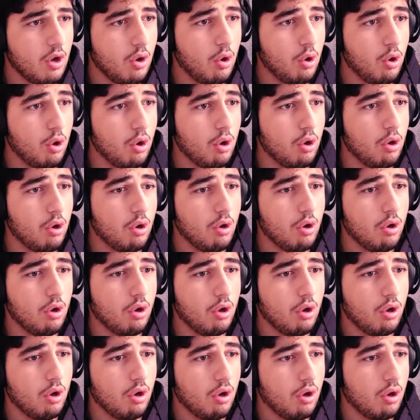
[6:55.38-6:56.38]

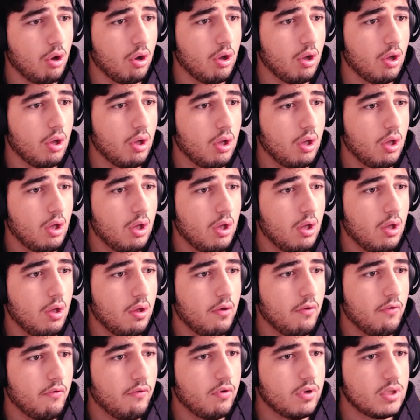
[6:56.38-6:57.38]
Oh,
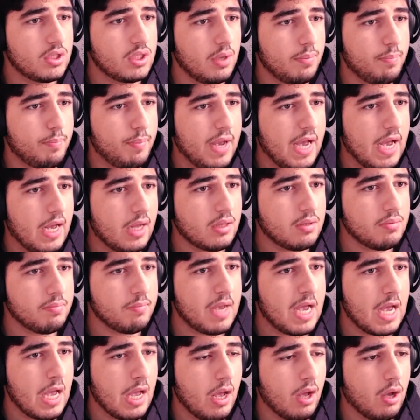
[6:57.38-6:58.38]
what's a bad
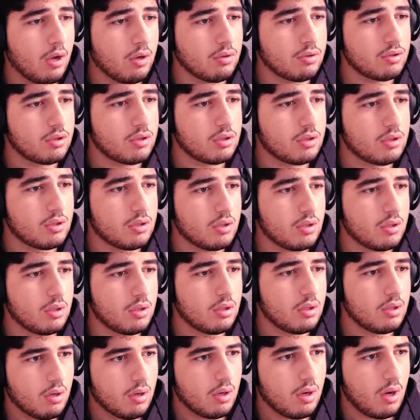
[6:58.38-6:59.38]
mouse?
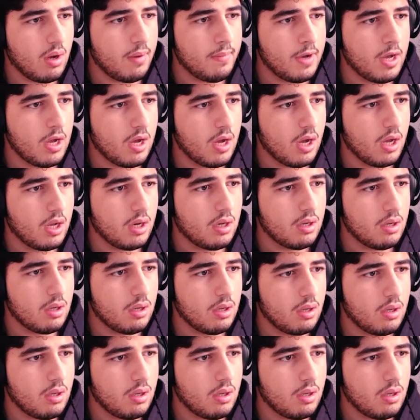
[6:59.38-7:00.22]
Come on.